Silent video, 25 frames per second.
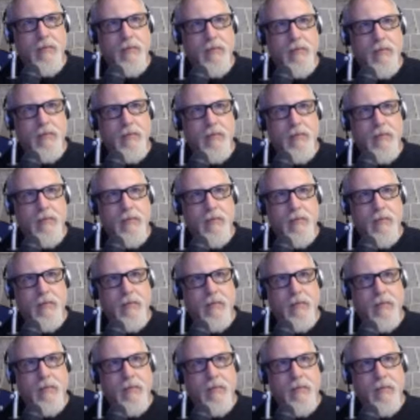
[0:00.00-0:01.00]

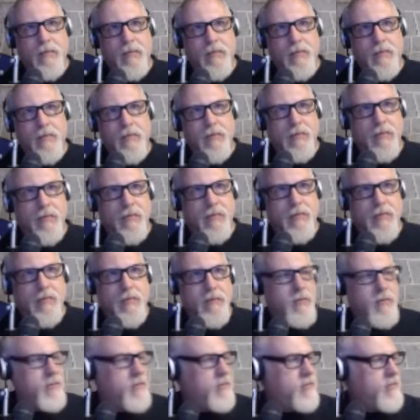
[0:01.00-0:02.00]

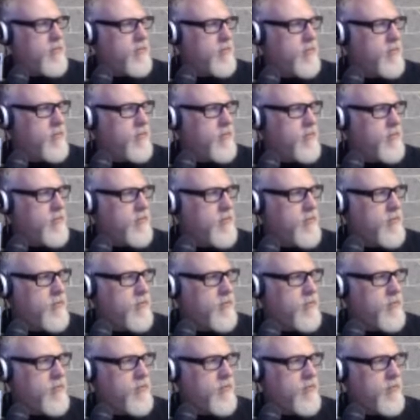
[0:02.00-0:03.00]

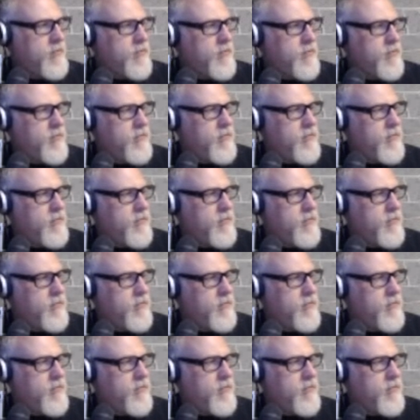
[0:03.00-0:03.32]
No words are spoken by the person on screen.